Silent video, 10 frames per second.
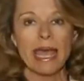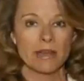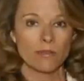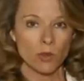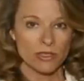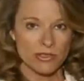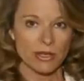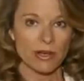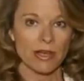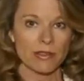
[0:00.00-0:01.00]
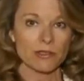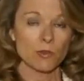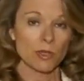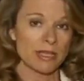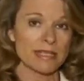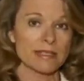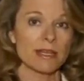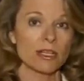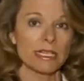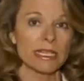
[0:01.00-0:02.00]
and of course there are others who weren't
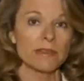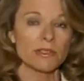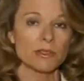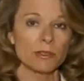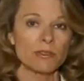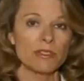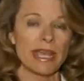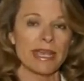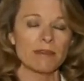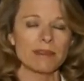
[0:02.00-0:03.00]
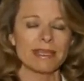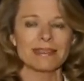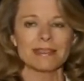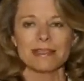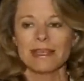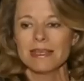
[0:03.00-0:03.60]
necessarily in this group today who think that